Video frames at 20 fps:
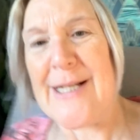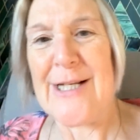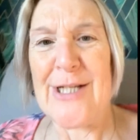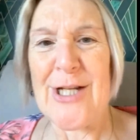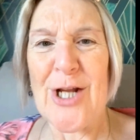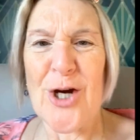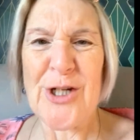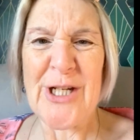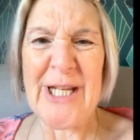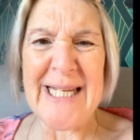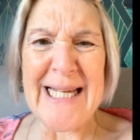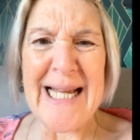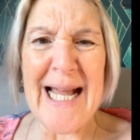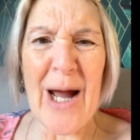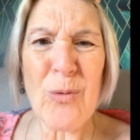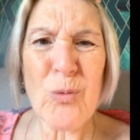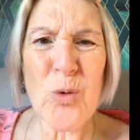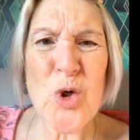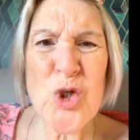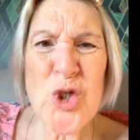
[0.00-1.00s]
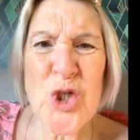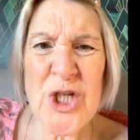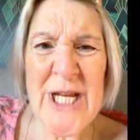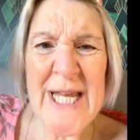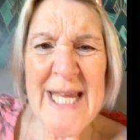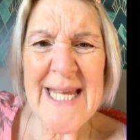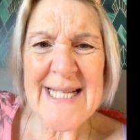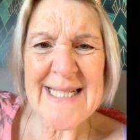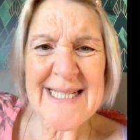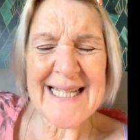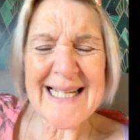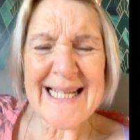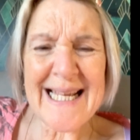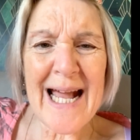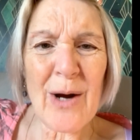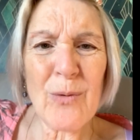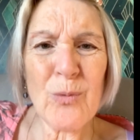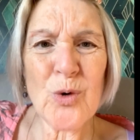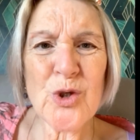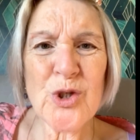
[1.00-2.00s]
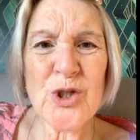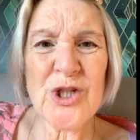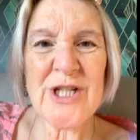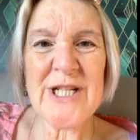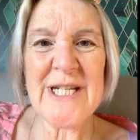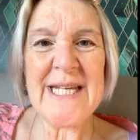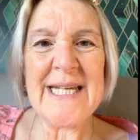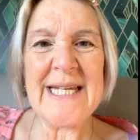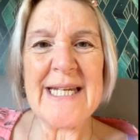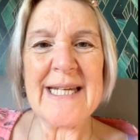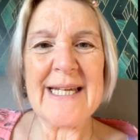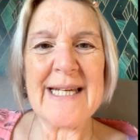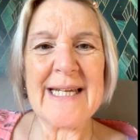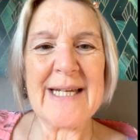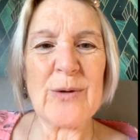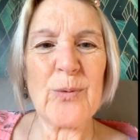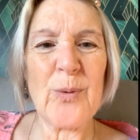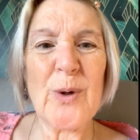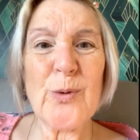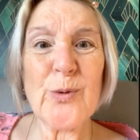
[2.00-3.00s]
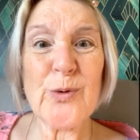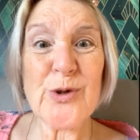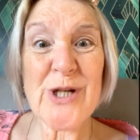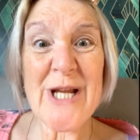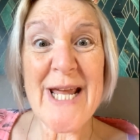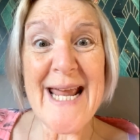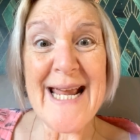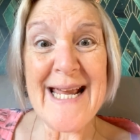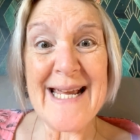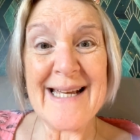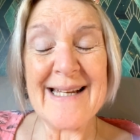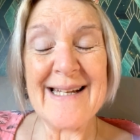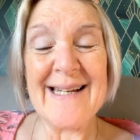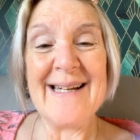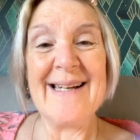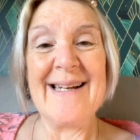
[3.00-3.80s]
Kawundi. Is it Kawundi quilting?